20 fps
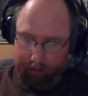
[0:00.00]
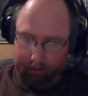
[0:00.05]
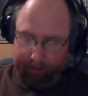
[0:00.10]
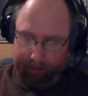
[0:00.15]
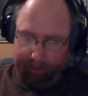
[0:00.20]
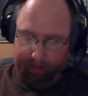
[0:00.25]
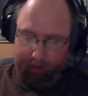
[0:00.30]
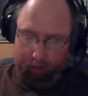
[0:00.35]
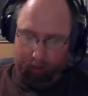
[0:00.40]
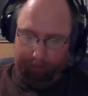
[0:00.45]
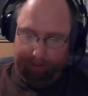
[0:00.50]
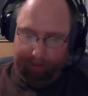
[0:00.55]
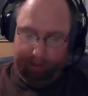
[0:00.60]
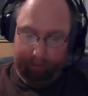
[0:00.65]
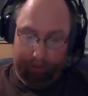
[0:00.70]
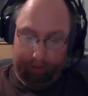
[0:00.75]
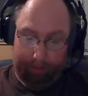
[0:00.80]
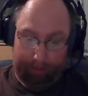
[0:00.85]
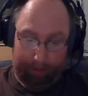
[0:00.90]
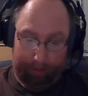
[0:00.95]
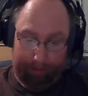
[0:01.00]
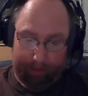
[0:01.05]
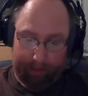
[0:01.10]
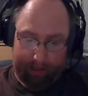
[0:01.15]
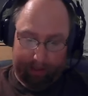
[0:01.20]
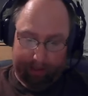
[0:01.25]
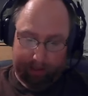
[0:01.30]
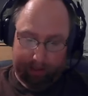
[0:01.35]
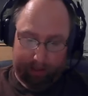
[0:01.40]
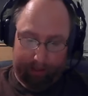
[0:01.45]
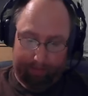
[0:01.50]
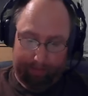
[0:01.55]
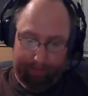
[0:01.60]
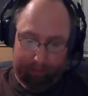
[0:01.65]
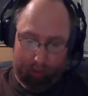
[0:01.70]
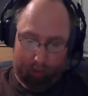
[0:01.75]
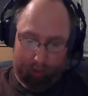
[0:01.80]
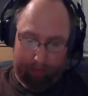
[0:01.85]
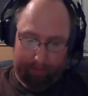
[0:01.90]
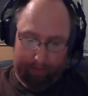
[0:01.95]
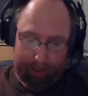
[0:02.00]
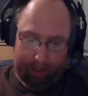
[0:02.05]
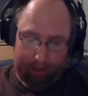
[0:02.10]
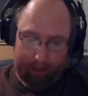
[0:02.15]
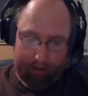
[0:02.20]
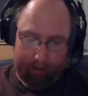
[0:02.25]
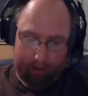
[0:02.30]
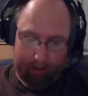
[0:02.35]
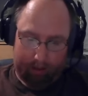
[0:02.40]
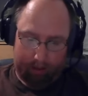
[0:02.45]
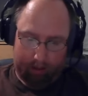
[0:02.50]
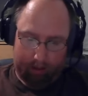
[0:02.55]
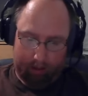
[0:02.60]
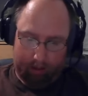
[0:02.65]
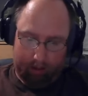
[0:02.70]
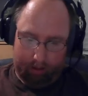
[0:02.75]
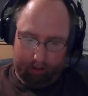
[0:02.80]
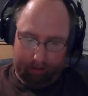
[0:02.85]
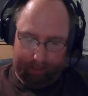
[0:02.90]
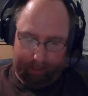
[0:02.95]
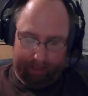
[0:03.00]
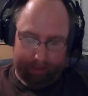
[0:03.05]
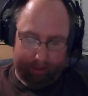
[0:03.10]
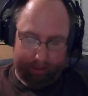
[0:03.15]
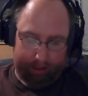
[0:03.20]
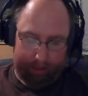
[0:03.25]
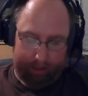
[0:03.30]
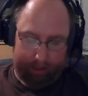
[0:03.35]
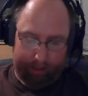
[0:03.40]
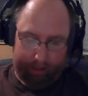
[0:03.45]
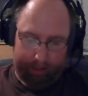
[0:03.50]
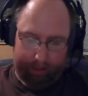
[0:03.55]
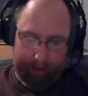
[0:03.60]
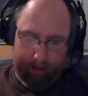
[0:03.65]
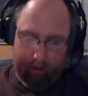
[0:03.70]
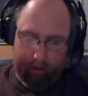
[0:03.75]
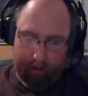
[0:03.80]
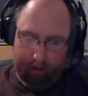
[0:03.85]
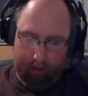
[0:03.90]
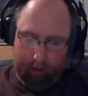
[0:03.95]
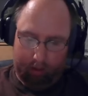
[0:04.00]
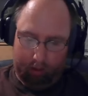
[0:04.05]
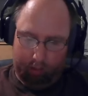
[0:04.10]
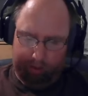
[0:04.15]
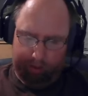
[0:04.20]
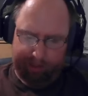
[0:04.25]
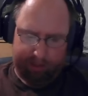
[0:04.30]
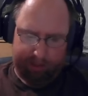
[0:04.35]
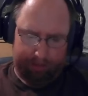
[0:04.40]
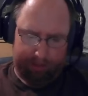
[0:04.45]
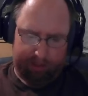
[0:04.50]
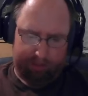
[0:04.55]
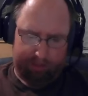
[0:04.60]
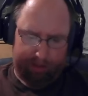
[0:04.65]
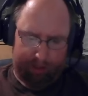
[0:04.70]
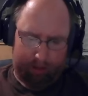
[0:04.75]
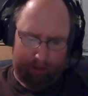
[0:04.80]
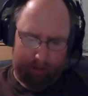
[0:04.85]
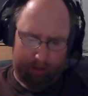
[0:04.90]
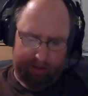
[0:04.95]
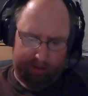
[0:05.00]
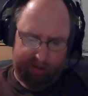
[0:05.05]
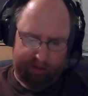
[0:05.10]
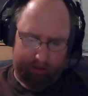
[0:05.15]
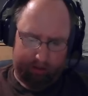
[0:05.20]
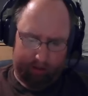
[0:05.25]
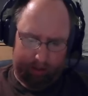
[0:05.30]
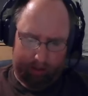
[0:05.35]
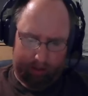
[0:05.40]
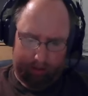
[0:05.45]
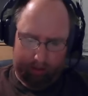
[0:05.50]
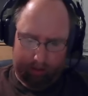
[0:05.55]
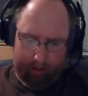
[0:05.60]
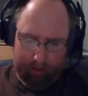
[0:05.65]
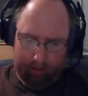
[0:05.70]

Yet no man remembered that same poor man. Then said I, Wisdom is better than strength.